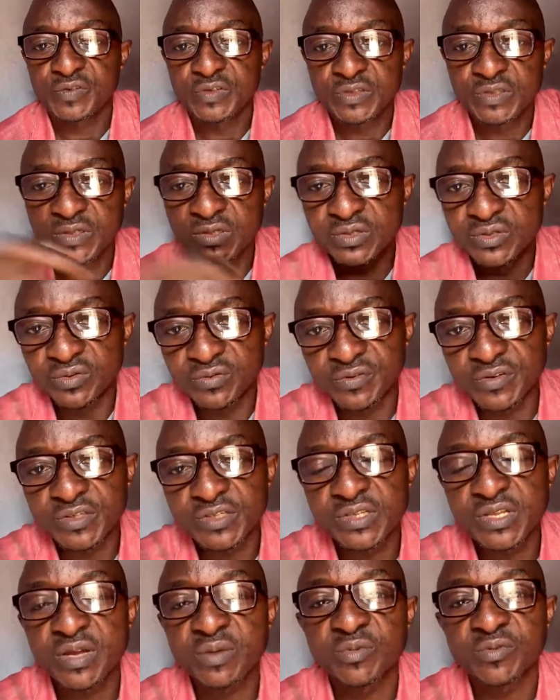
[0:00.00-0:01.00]
this is your
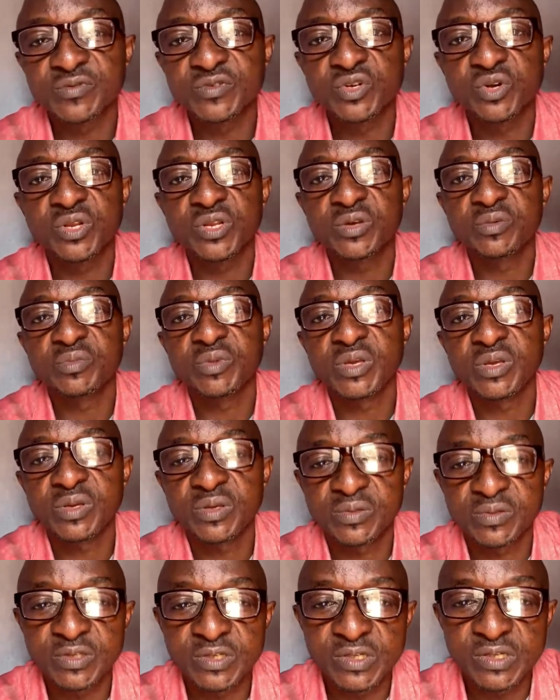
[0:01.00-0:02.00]
first time of joining me,
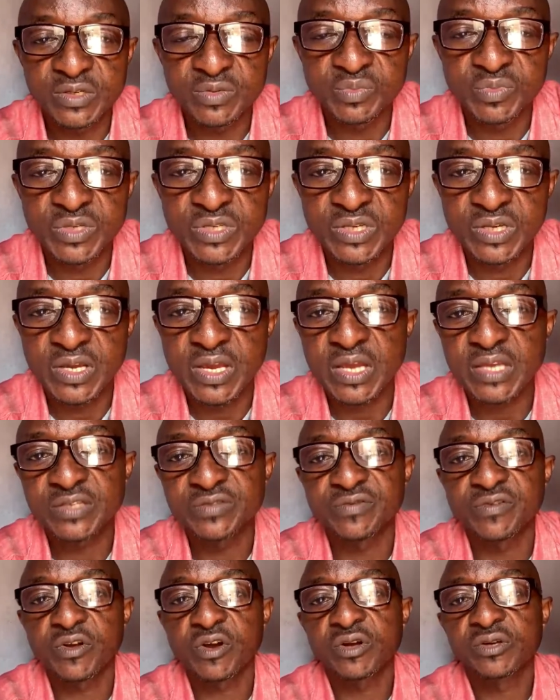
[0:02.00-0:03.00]
this is Mr. Kaz
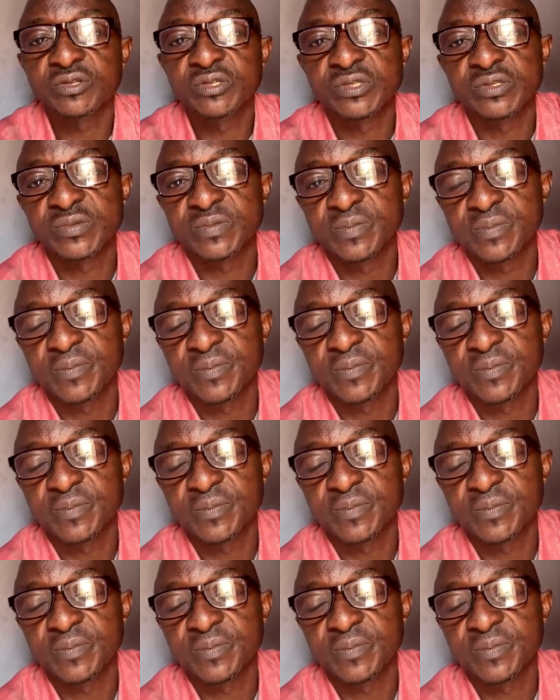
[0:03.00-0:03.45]
Vlogs.